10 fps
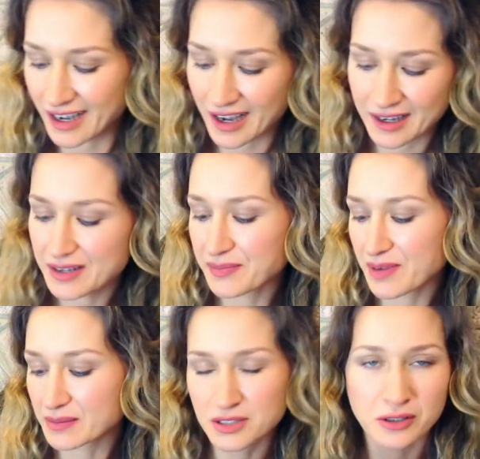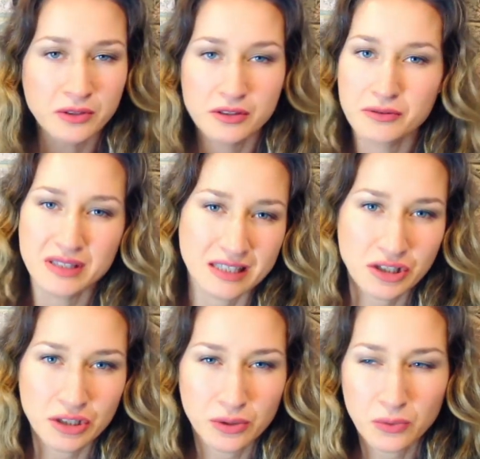I'm so into
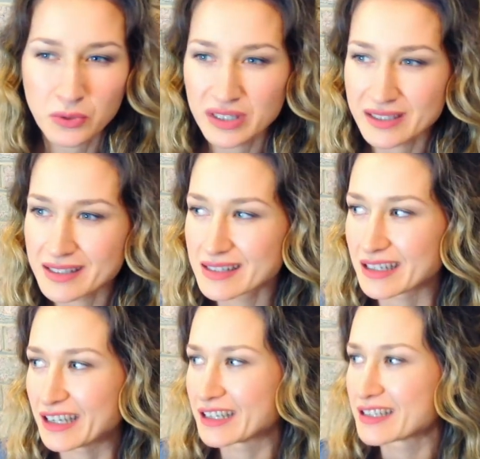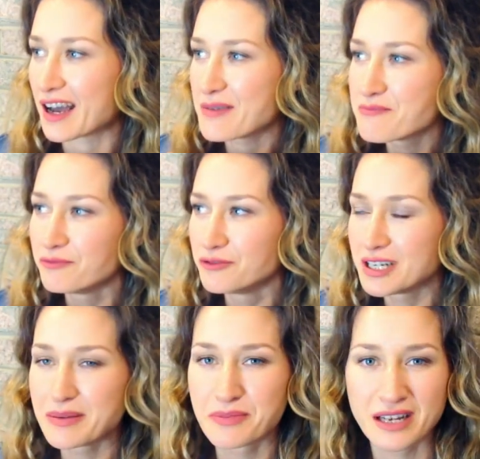essential oils, and I
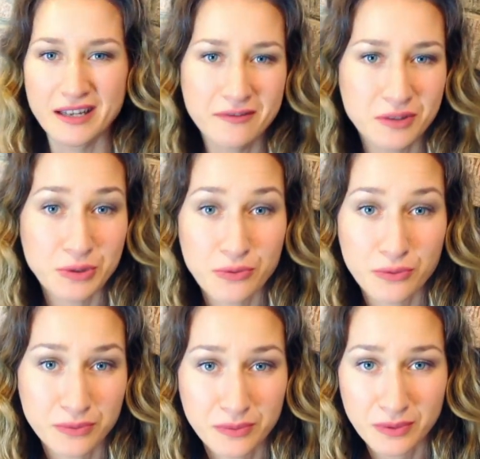really believe into